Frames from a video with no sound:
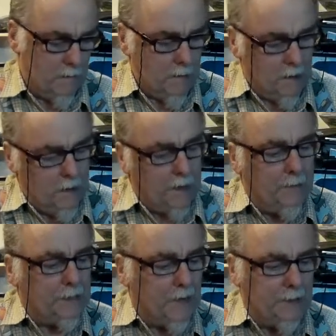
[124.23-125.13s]
First of all, we
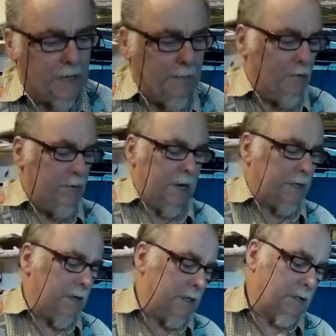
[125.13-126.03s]
put the
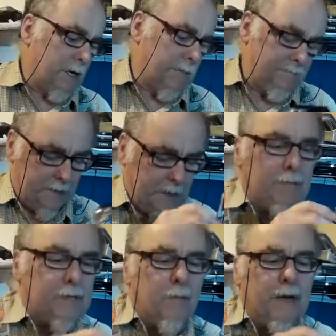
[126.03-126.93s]
slidey shoe back on it
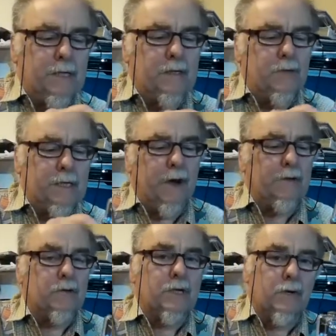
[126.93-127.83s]
so that we can put it
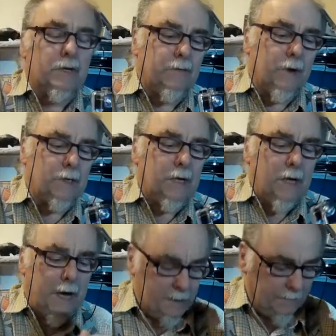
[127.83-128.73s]
into a standard
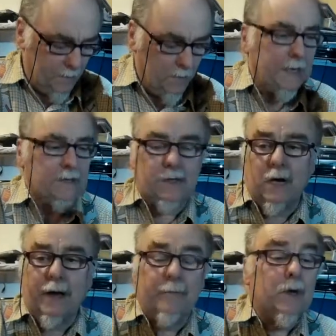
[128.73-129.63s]
GoPro mount.
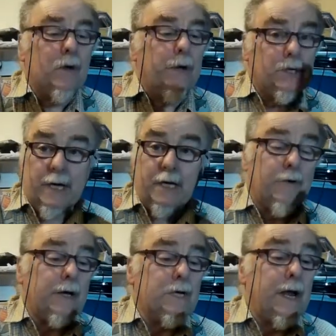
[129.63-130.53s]
And
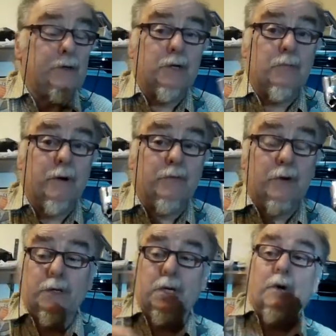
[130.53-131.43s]
now we'll have a
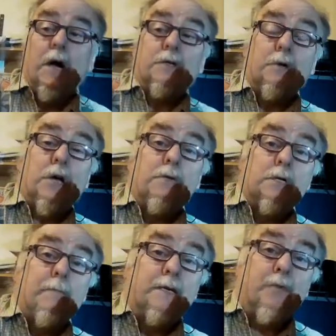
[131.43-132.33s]
quick look at my
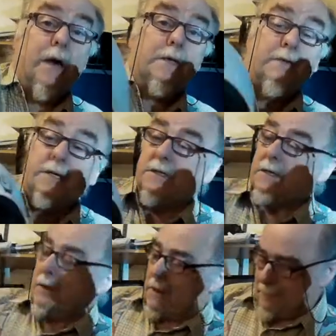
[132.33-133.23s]
canoeing helmet,
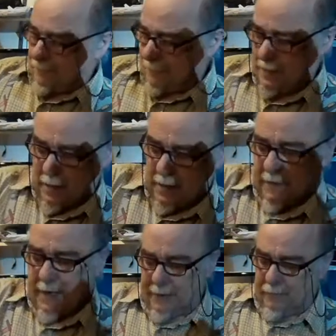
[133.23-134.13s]
which has got
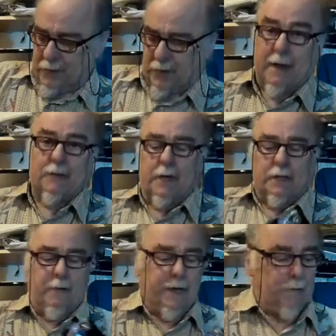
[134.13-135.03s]
a mount
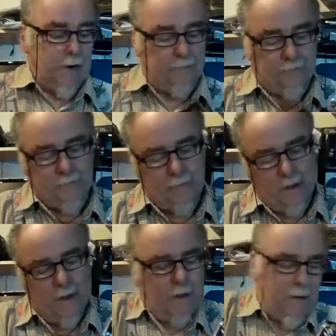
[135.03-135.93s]
already stuck on it.
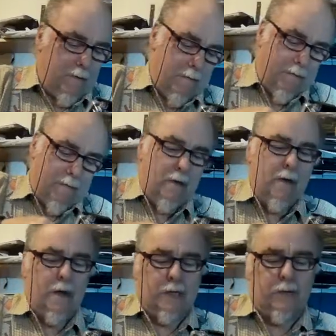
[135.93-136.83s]
This isn't a flat
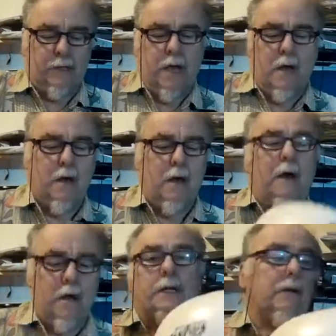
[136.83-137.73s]
one like the ones that come with this
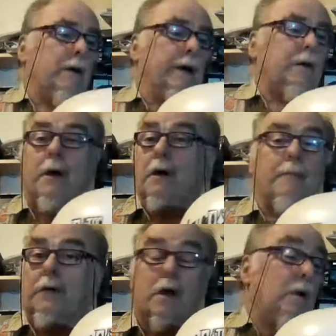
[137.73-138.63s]
camera, it's a curved
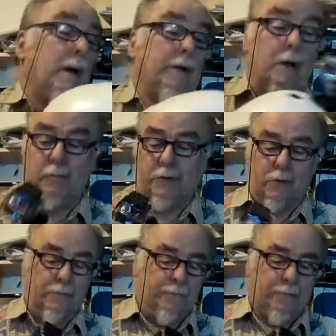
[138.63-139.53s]
one, and there you
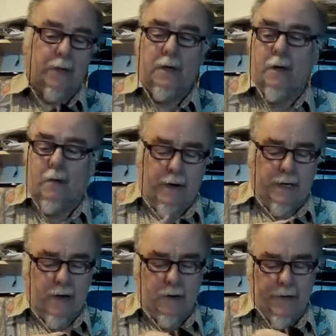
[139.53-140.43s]
are, all ready to
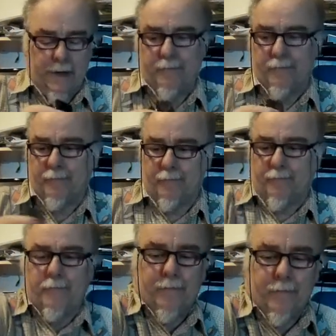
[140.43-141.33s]
film from the
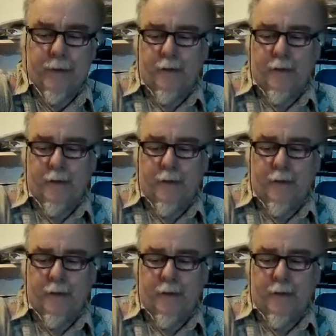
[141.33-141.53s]
helmet.